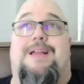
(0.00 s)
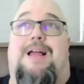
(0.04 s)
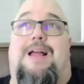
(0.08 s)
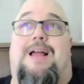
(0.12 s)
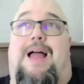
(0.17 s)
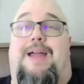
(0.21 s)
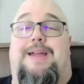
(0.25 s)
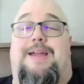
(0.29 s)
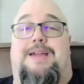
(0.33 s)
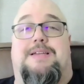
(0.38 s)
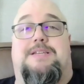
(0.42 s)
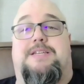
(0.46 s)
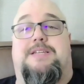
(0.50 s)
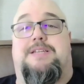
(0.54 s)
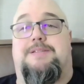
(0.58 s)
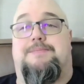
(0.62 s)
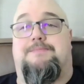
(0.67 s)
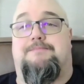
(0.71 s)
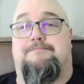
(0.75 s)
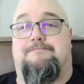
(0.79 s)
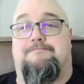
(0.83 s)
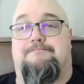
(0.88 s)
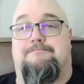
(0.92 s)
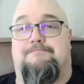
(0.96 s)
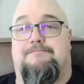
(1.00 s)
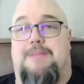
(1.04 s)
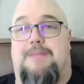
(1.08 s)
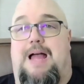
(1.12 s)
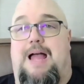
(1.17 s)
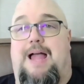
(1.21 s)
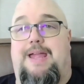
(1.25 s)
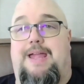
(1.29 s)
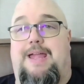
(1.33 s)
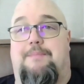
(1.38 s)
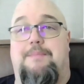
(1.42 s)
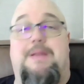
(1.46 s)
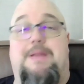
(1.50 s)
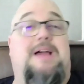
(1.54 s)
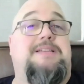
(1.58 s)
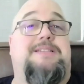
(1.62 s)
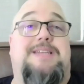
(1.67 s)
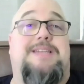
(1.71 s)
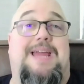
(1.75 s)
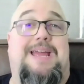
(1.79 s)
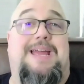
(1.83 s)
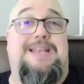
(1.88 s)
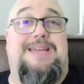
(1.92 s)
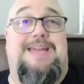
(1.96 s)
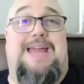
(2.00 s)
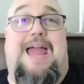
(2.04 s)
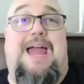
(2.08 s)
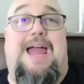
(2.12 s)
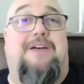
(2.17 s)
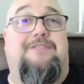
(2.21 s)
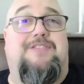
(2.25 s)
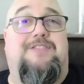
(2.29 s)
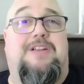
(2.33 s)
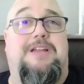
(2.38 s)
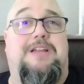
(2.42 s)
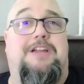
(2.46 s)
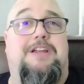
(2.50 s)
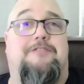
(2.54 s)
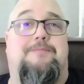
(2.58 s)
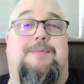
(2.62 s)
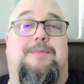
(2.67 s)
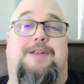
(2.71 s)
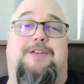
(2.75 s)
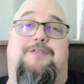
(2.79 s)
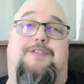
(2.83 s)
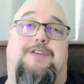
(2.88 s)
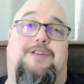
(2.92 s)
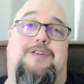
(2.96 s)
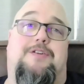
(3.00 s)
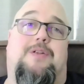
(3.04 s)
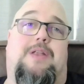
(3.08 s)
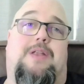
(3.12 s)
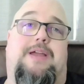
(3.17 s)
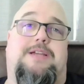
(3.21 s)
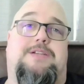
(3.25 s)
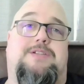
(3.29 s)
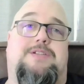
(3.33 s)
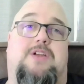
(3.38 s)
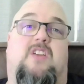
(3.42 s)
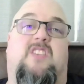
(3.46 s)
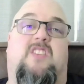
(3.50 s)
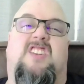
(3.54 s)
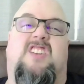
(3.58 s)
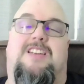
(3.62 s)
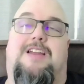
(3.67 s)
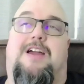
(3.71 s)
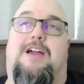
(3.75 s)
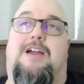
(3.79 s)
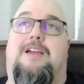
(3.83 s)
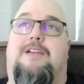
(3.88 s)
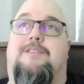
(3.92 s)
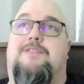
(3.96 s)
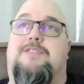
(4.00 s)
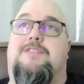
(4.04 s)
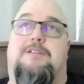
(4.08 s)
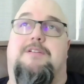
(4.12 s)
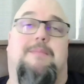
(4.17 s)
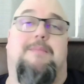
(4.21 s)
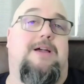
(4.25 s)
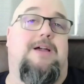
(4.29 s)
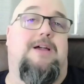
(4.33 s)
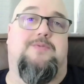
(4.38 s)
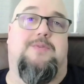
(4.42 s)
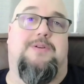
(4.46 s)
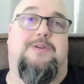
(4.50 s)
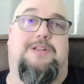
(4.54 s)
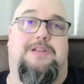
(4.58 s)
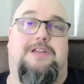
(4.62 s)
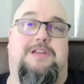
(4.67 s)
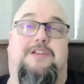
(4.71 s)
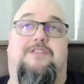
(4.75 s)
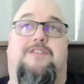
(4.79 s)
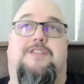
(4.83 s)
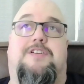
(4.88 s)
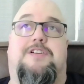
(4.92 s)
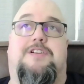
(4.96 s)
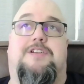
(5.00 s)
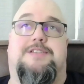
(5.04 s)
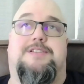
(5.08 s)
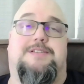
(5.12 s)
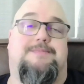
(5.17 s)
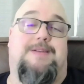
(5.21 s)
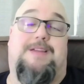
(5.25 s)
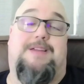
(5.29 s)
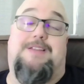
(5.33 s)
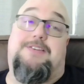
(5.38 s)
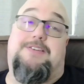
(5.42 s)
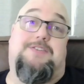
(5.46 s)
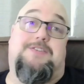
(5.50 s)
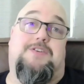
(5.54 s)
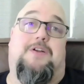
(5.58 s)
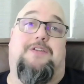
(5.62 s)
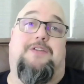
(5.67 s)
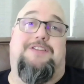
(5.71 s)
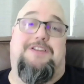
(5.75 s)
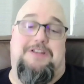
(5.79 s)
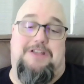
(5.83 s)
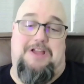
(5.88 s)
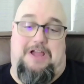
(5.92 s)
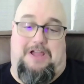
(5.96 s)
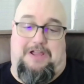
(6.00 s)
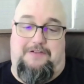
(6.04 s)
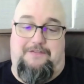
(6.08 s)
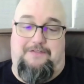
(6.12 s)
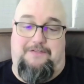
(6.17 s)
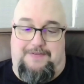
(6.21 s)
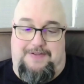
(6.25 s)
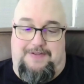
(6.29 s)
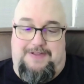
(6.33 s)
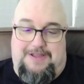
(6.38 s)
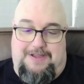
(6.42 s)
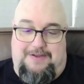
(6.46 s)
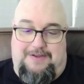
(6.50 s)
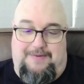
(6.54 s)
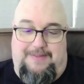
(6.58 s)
I guess, I'm not saying you have to leave, but if you don't like salty knives, you might as well leave because it's a salty knife.